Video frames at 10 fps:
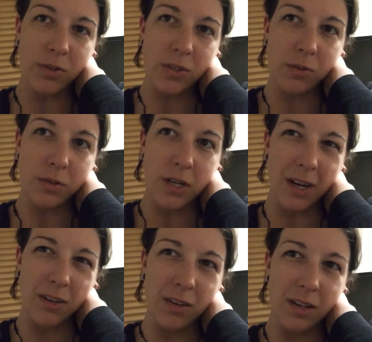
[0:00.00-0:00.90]
were so
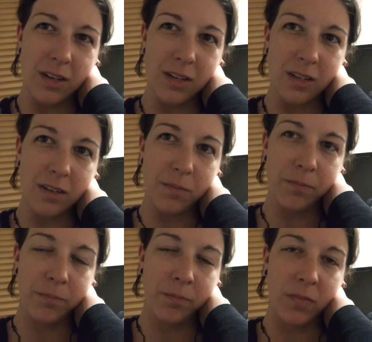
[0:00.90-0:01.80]
dehydrated and
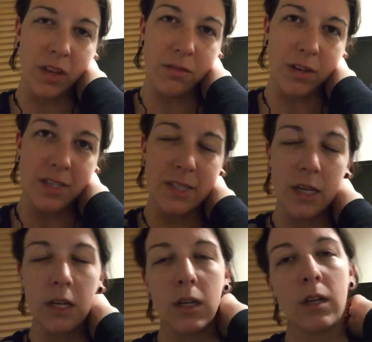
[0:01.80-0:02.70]
very
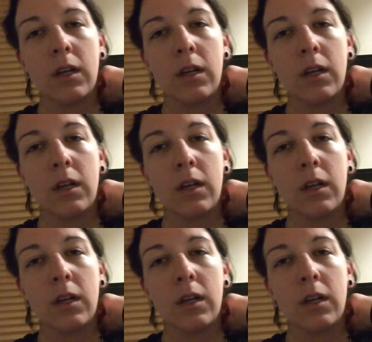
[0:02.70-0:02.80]
sick.